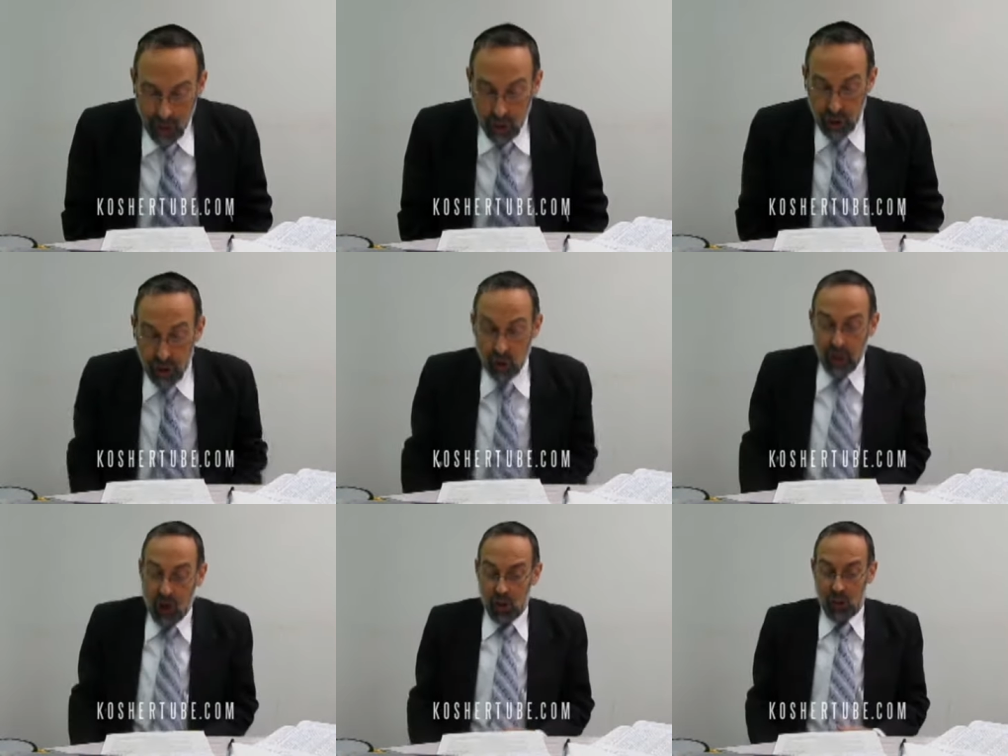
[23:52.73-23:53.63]
Do you,
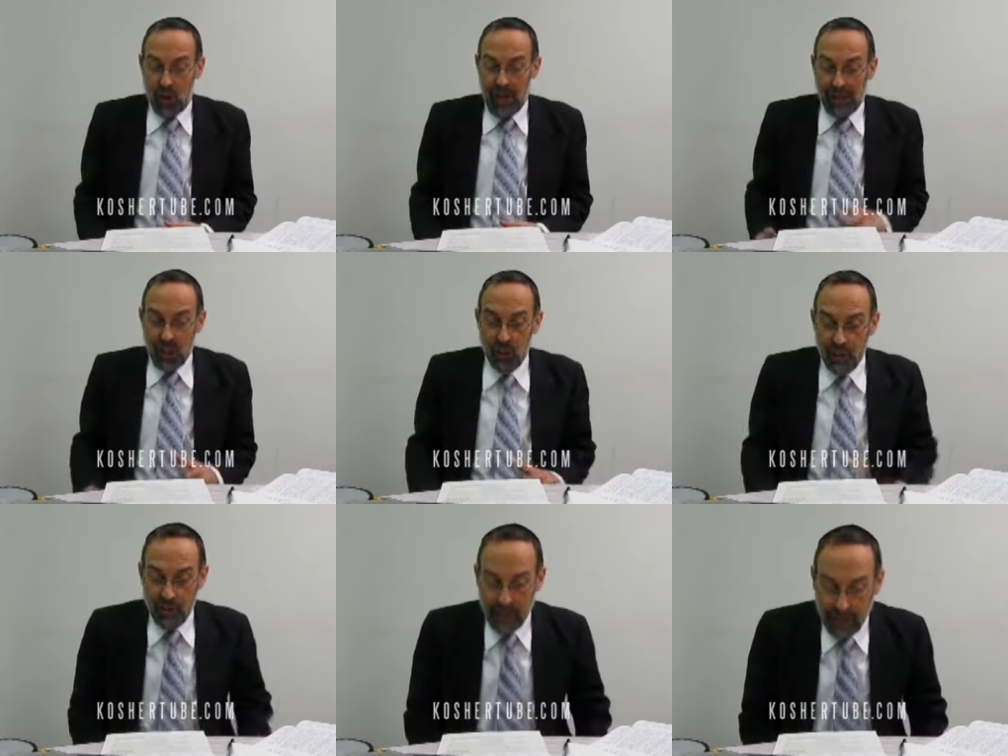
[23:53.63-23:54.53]
Yoshua, as a
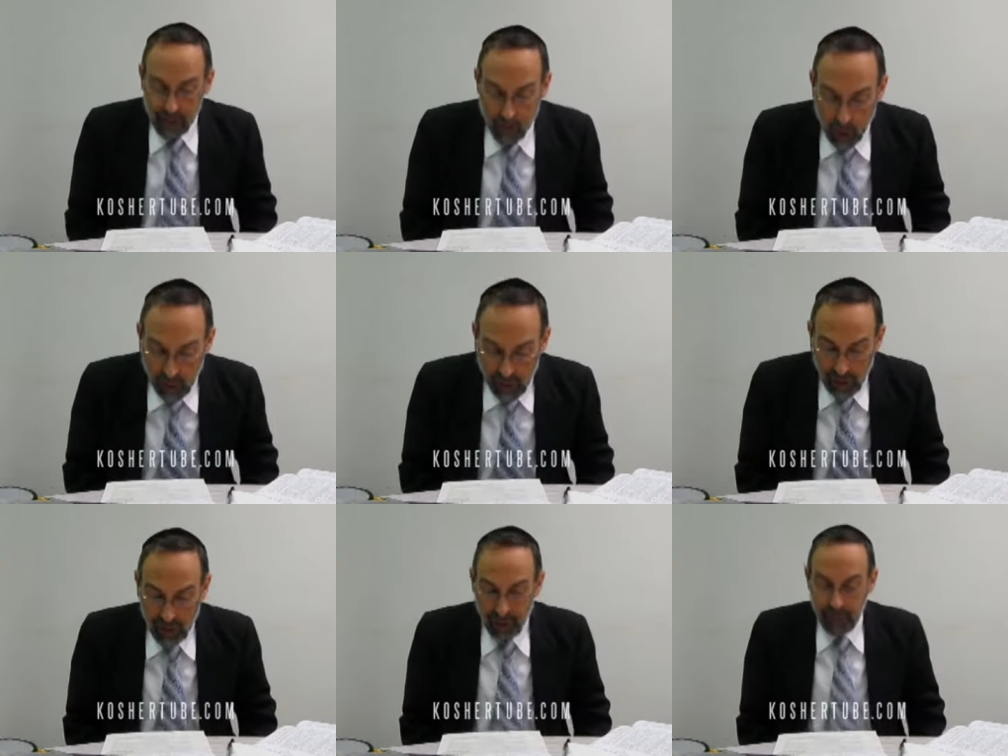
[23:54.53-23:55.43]
human being,
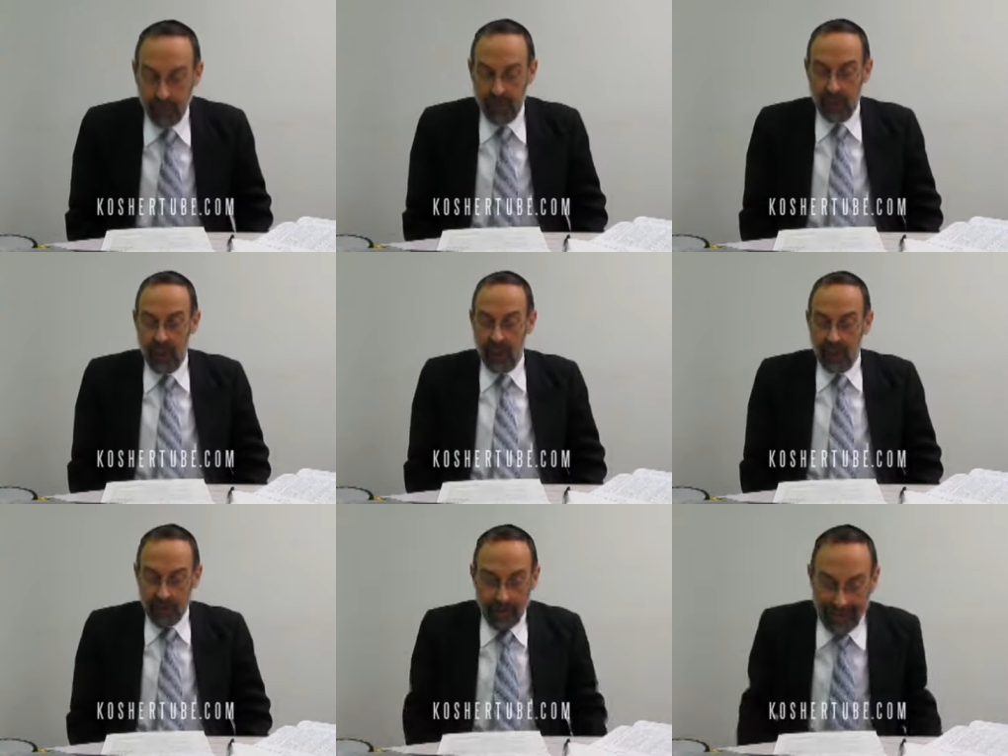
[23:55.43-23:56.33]
mortal,
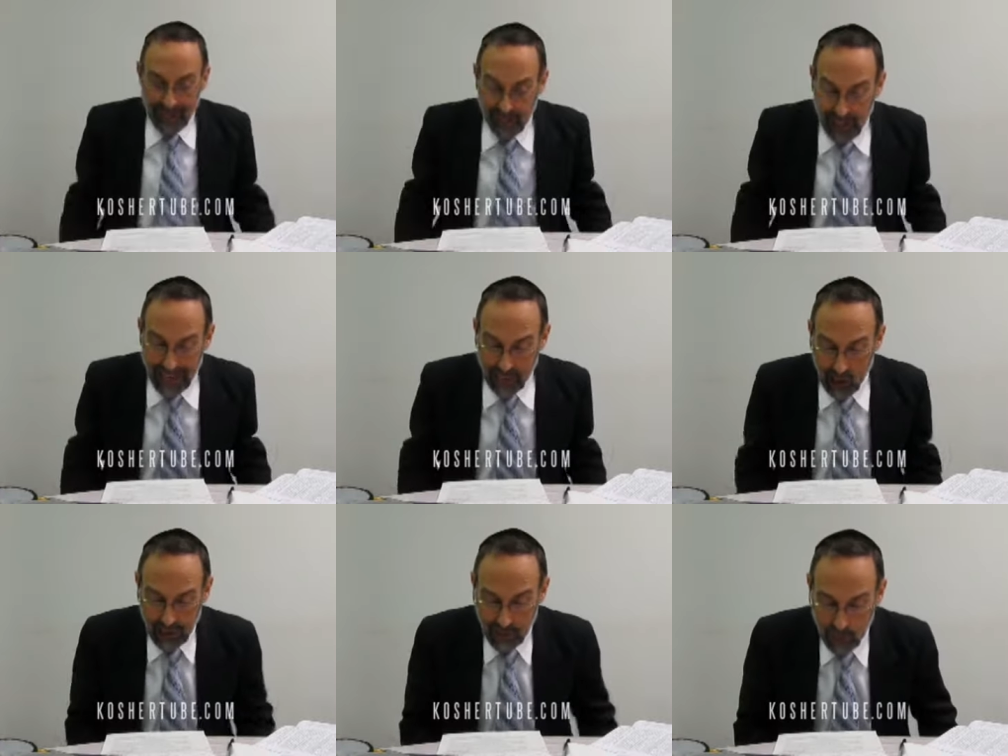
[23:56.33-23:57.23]
here today and
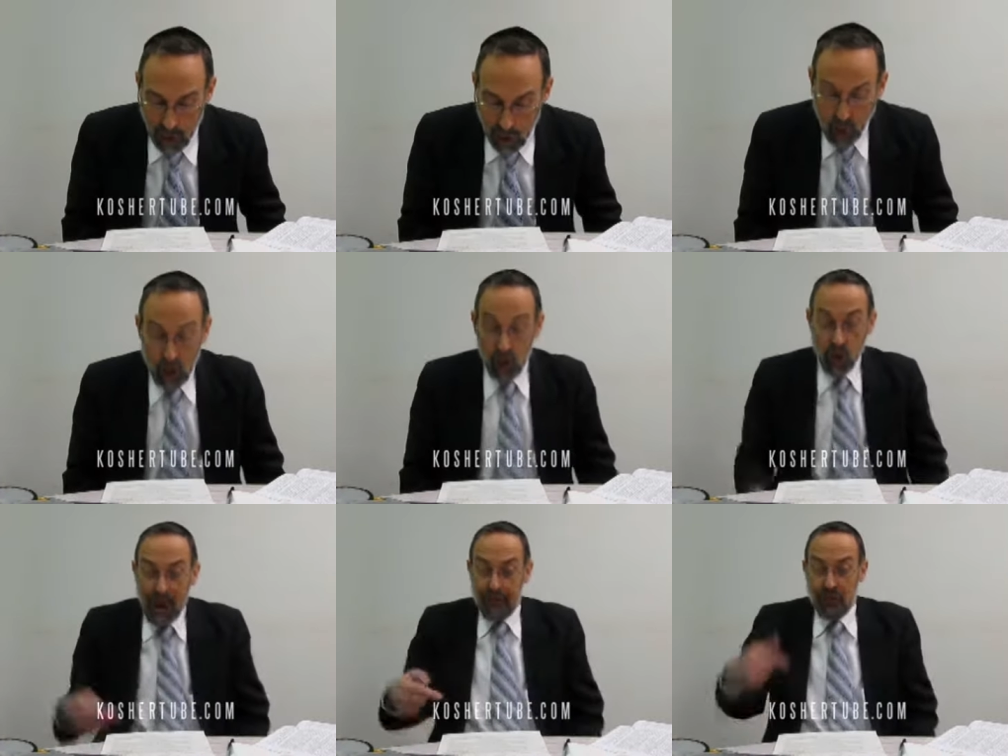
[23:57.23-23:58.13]
gone tomorrow, you
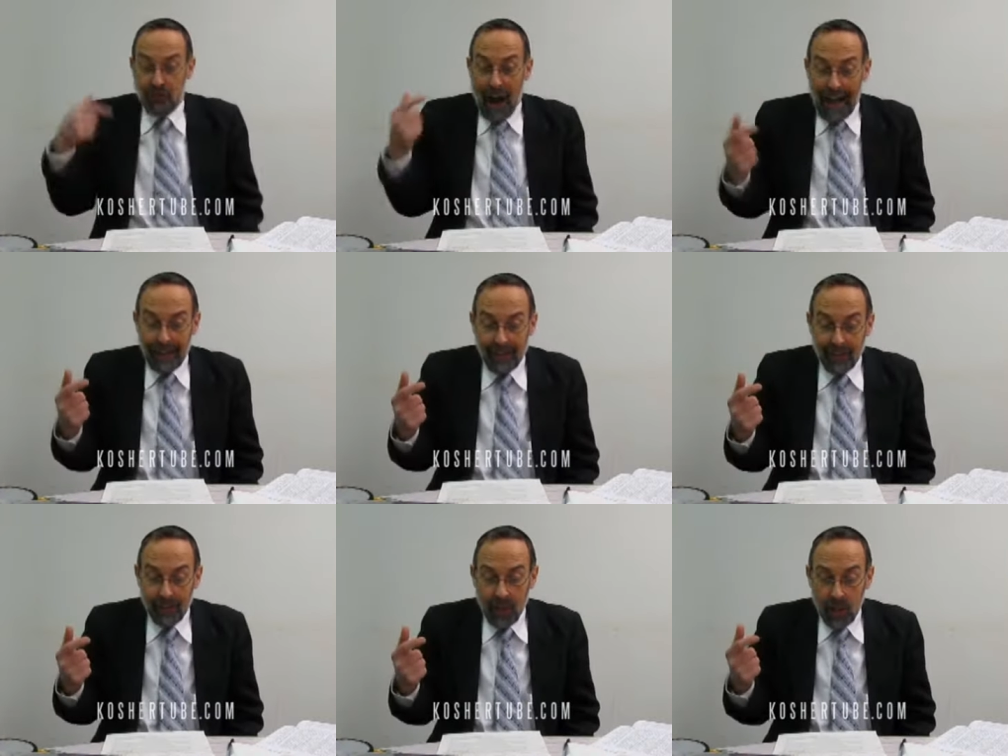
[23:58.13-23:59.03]
have the right
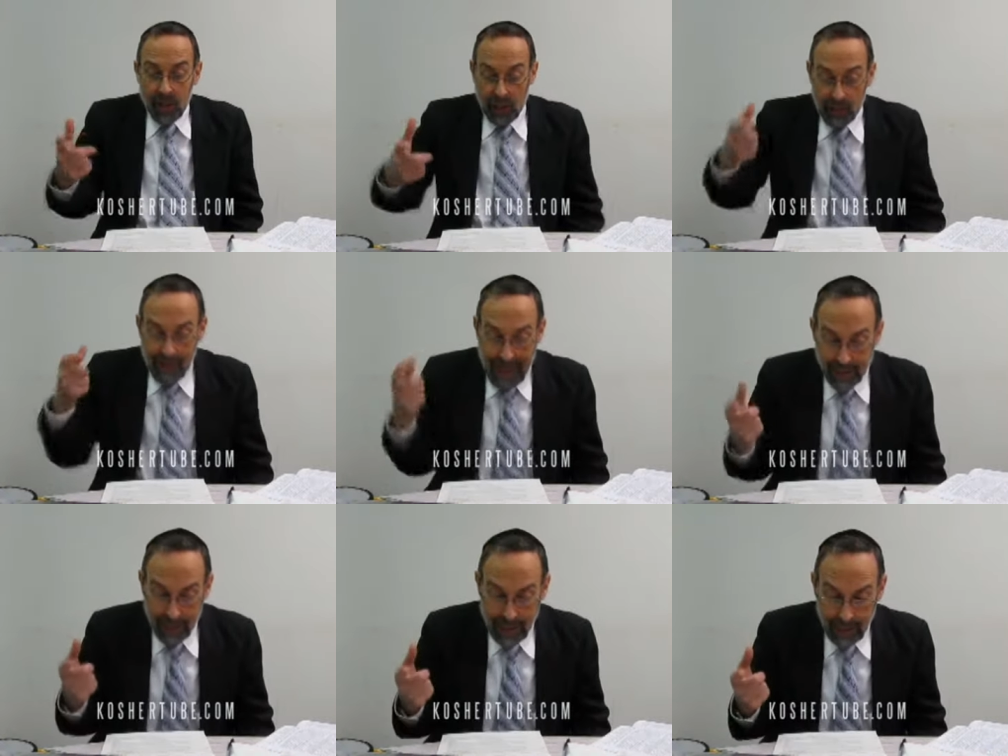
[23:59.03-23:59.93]
to command
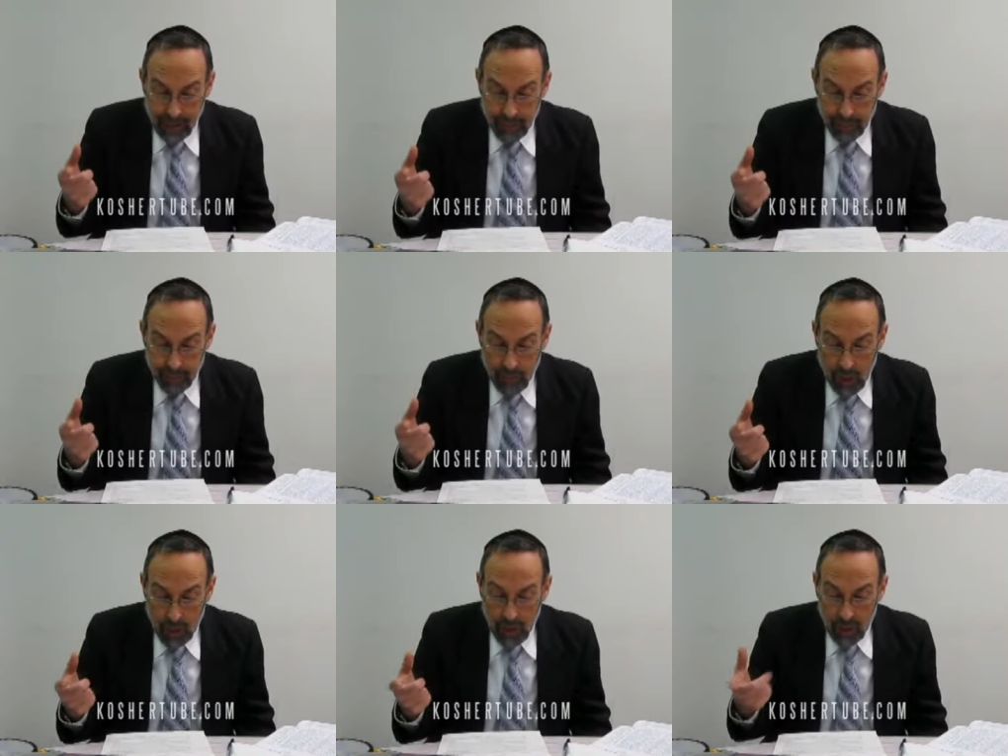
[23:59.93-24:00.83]
me,
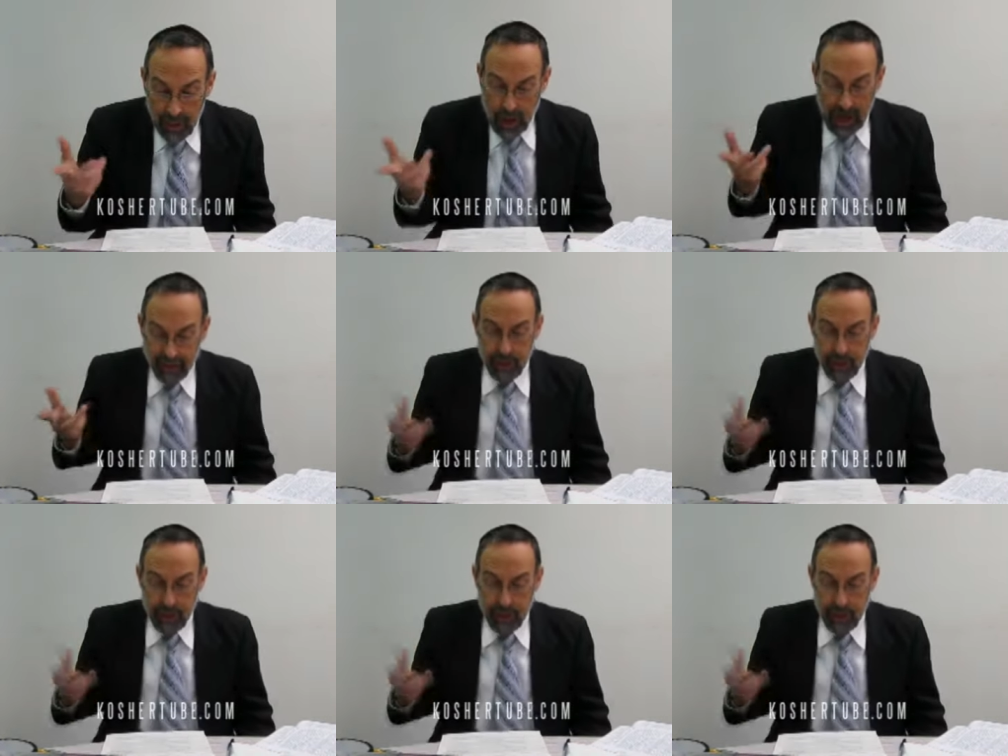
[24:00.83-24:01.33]
and I have to